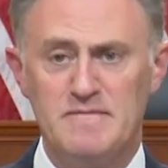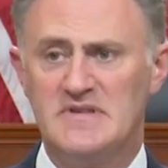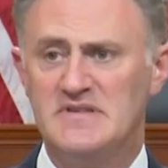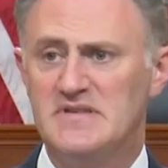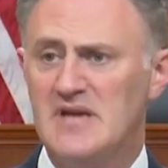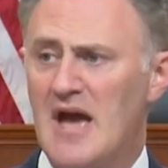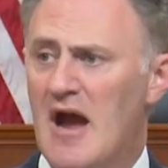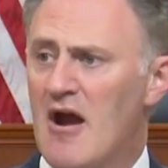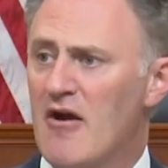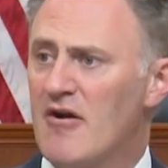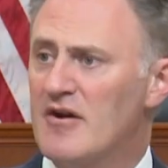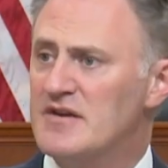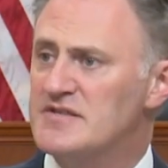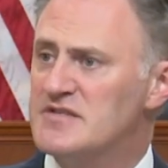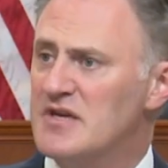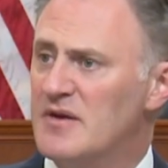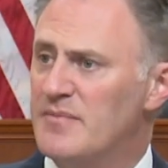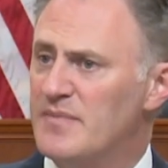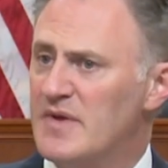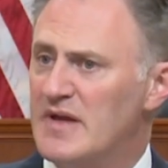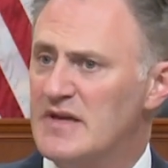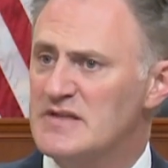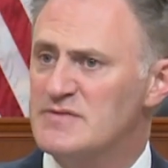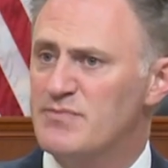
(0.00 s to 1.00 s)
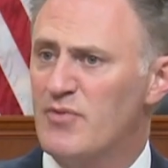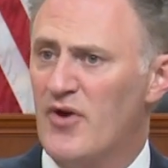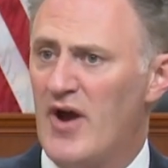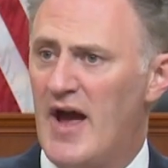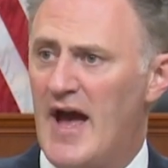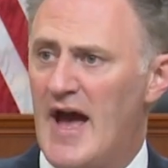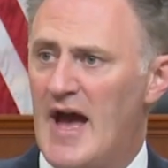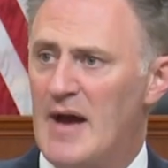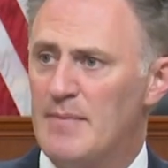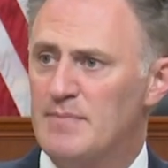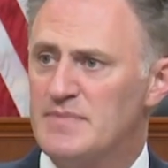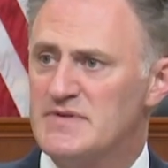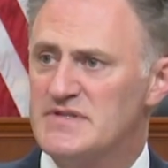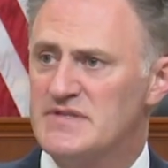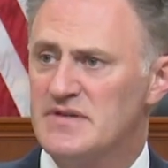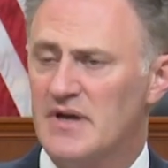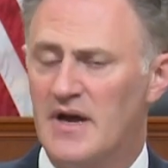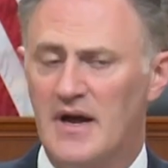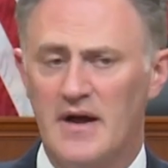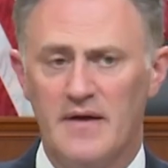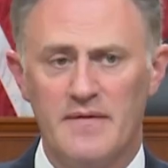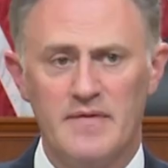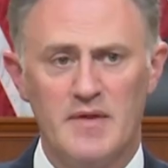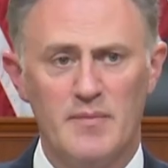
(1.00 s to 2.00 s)
Terrorism is perhaps
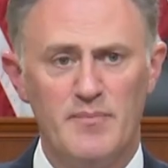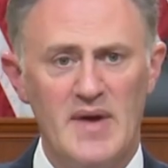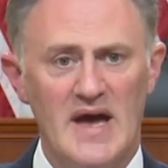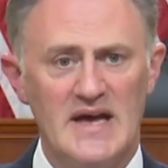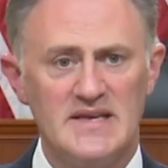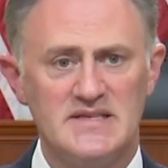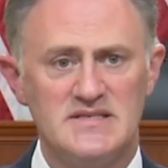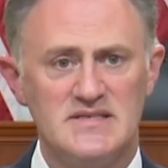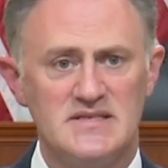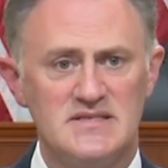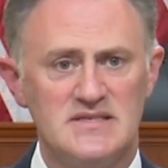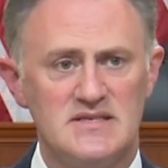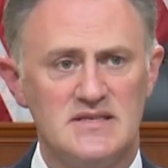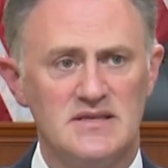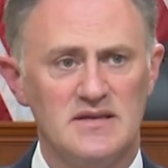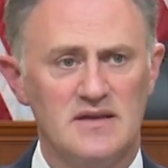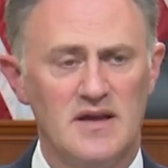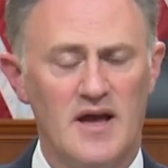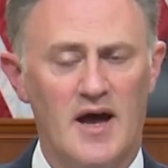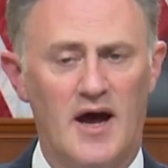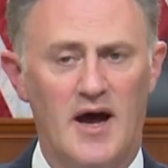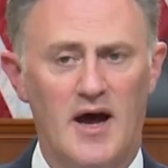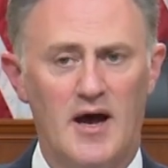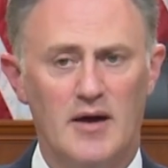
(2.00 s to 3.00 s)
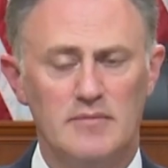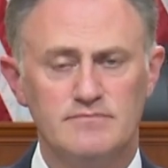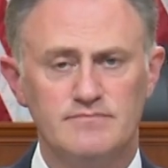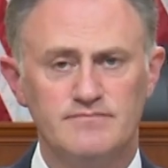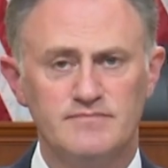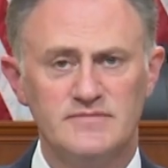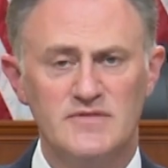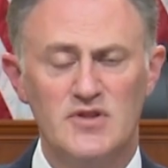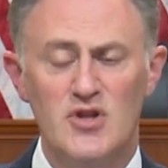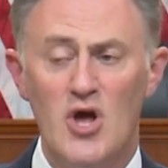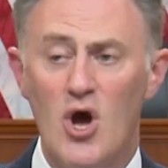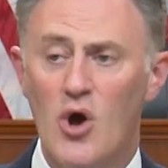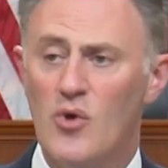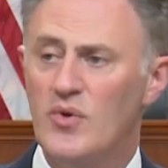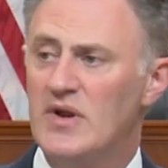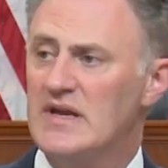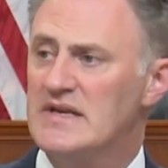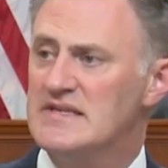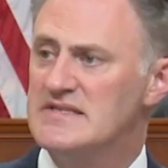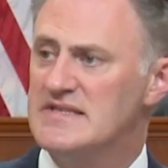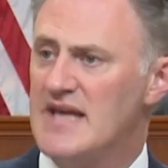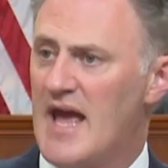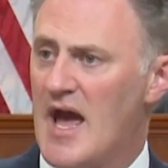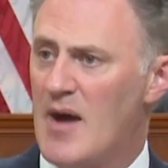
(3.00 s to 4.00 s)
the best known
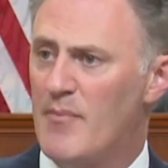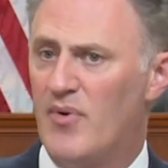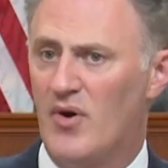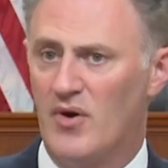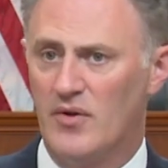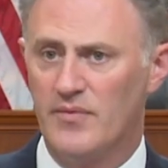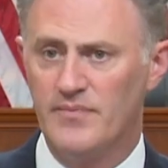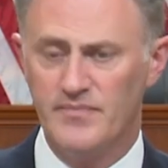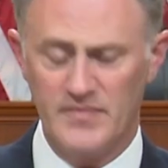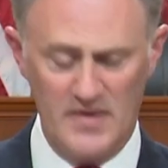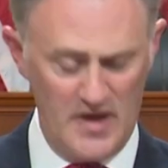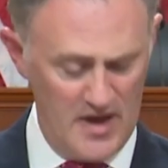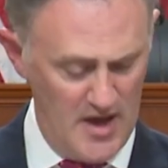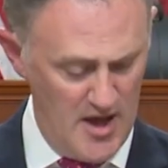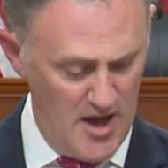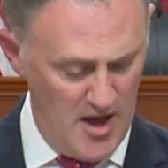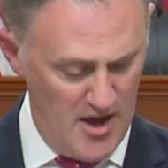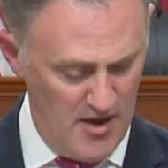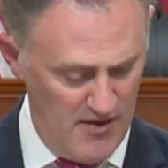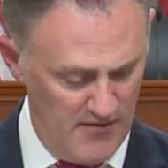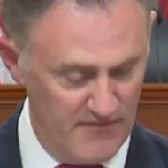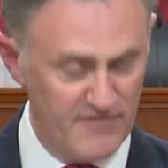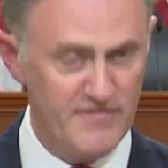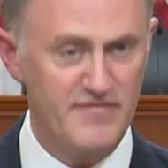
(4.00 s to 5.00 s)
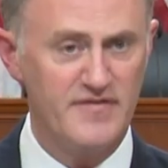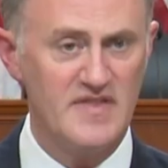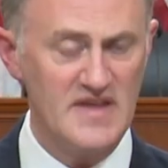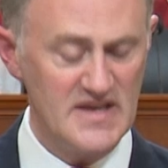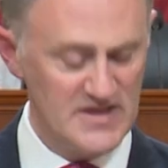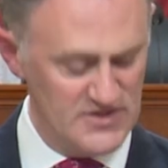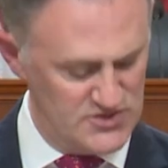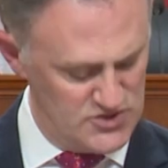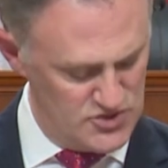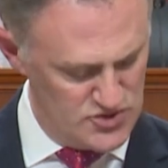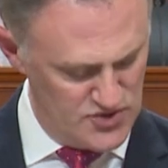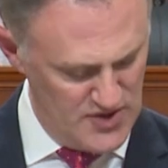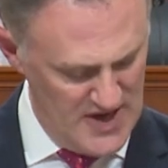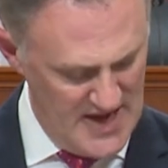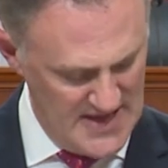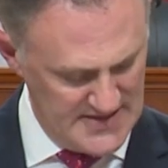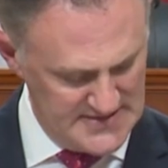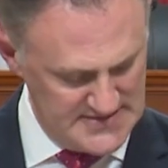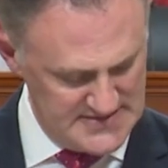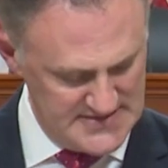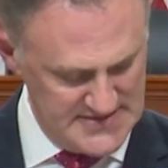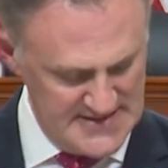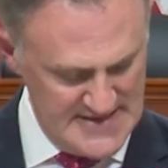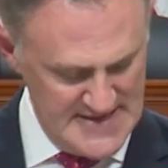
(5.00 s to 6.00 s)
example of these
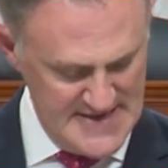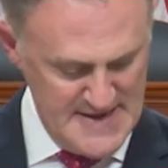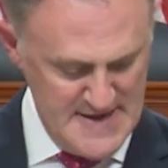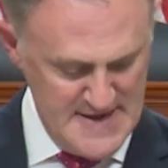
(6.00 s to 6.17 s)
trends.